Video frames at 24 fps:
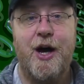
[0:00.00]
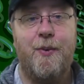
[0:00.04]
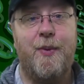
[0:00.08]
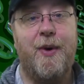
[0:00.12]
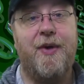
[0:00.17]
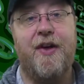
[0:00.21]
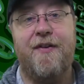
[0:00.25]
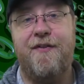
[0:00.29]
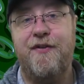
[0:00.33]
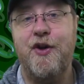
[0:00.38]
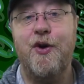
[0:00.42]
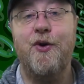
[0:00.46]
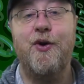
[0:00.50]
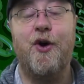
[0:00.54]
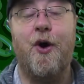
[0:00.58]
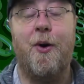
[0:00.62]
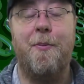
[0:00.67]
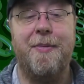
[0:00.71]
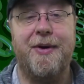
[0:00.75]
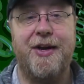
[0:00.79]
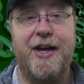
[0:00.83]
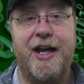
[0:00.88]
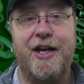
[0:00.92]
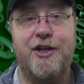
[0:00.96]
with a few
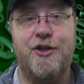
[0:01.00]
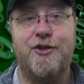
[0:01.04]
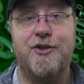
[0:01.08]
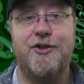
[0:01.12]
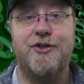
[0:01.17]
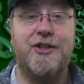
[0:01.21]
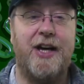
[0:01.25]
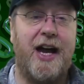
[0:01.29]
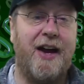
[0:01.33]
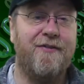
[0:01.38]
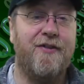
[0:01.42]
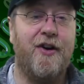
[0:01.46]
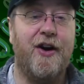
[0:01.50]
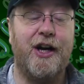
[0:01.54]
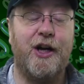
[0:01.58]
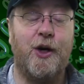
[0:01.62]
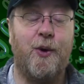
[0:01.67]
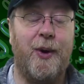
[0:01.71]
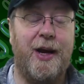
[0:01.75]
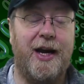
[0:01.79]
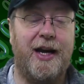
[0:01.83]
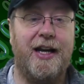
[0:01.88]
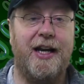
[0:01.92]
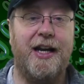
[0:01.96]
combinations and very
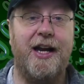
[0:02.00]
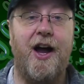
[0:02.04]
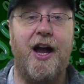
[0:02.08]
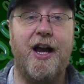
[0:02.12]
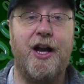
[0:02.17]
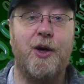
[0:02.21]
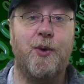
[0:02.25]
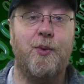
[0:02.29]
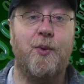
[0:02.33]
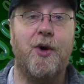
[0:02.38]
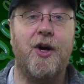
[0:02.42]
quickly I could